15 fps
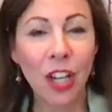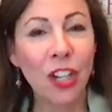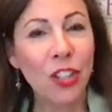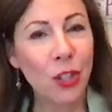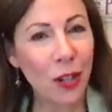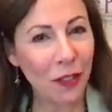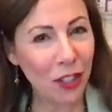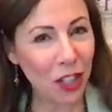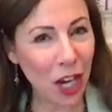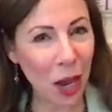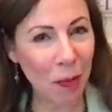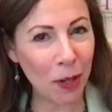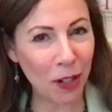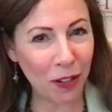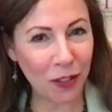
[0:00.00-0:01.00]
Do you have a job
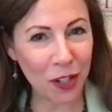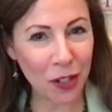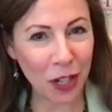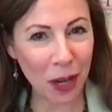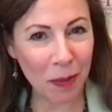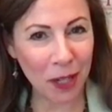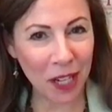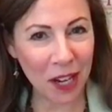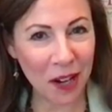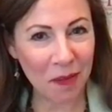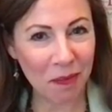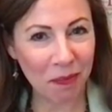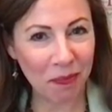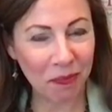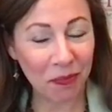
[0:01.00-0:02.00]
interview coming up?
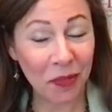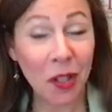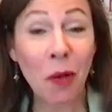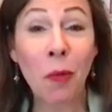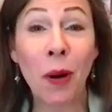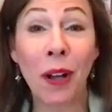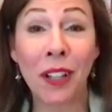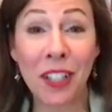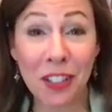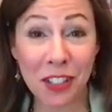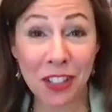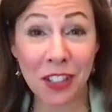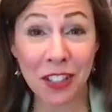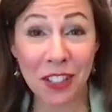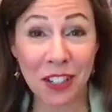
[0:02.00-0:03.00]
Well, here's
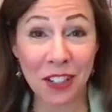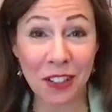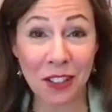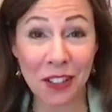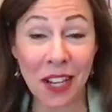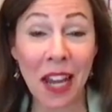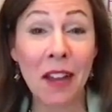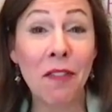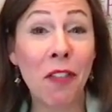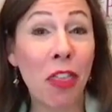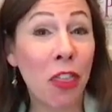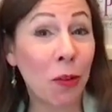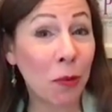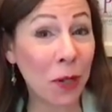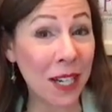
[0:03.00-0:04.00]
good news. I have
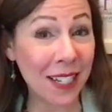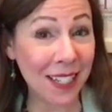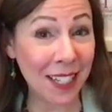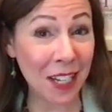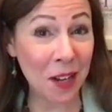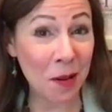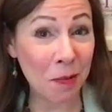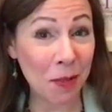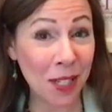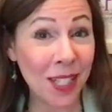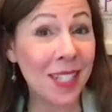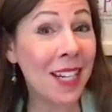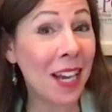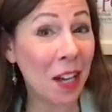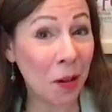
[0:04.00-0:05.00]
3 tips
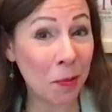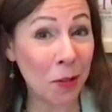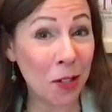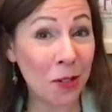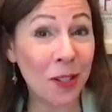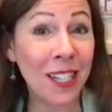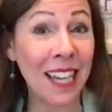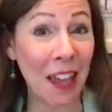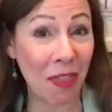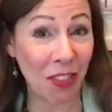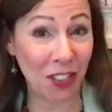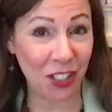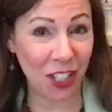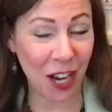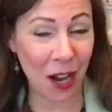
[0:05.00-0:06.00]
to help you get the
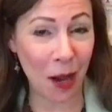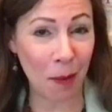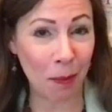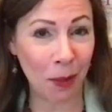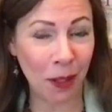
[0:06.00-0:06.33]
job.